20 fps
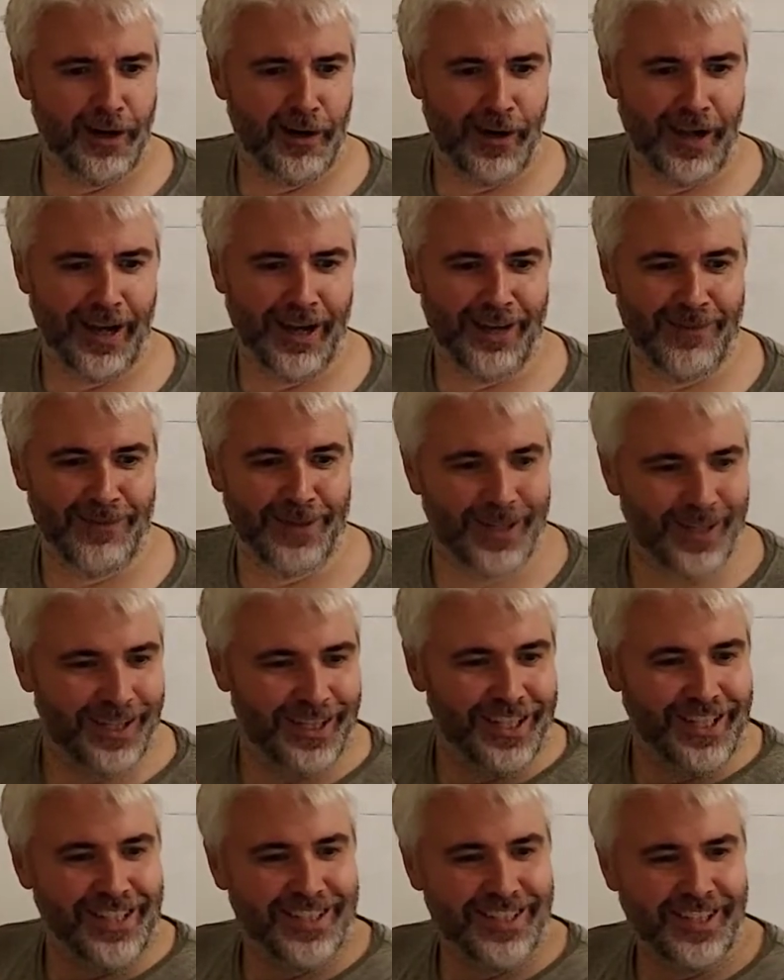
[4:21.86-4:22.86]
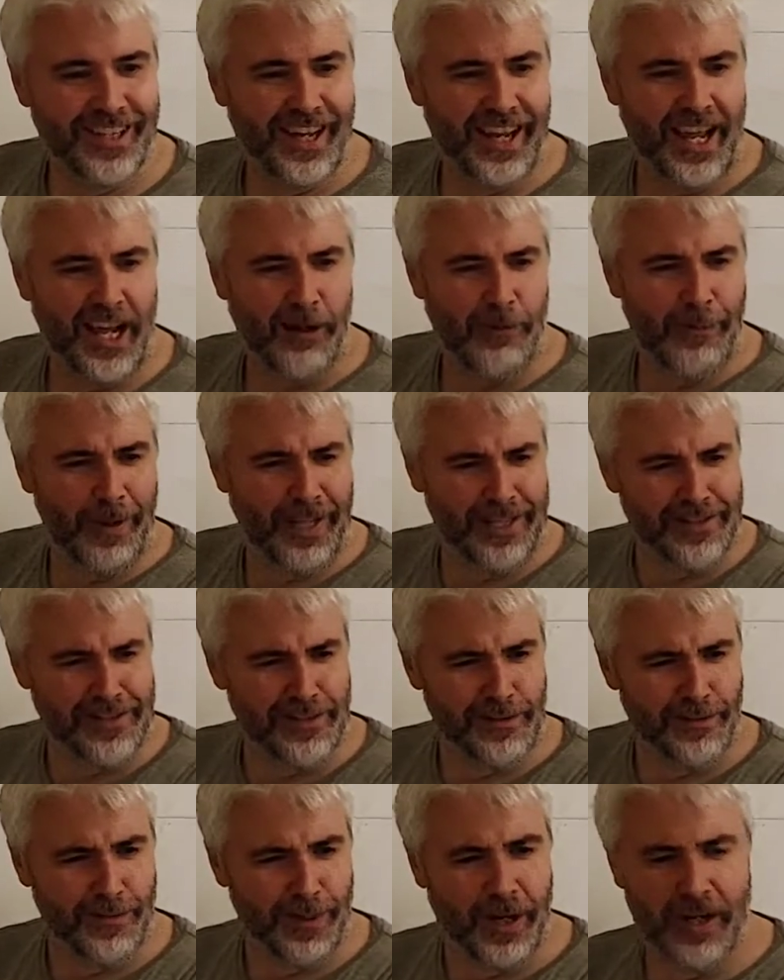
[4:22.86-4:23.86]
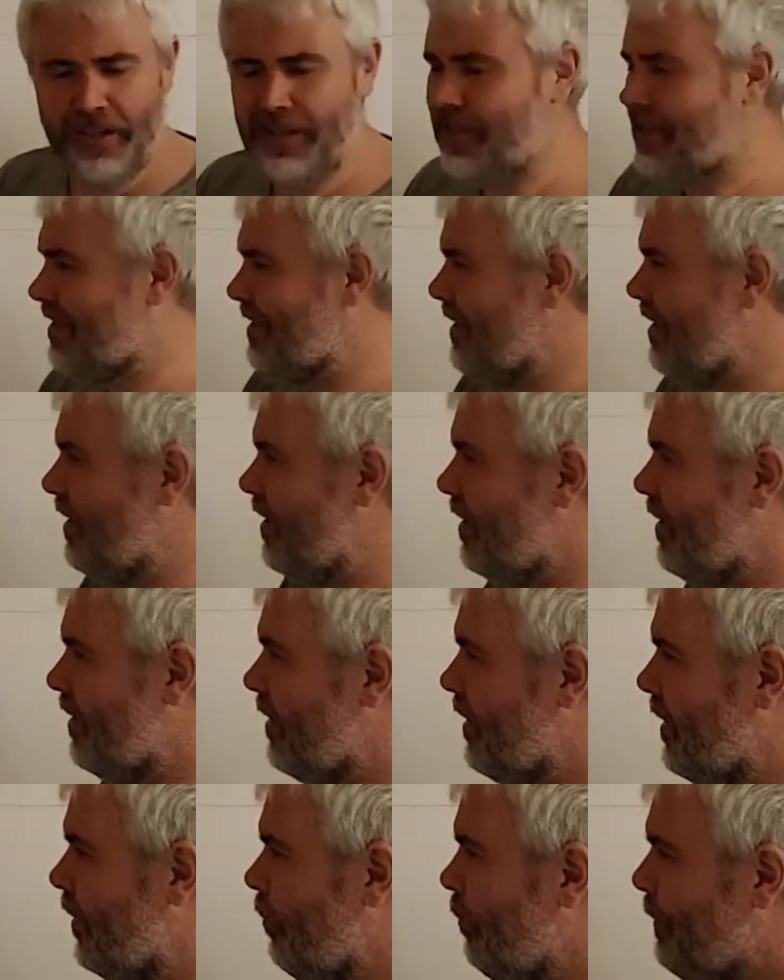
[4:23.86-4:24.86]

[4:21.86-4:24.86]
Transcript: around, but to help answer part C, it